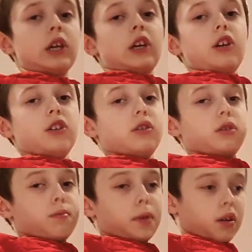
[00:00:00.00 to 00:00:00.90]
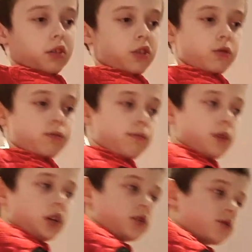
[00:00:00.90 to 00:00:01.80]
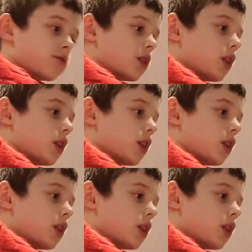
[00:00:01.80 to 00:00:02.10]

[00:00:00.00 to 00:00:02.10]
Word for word: hear about your misery.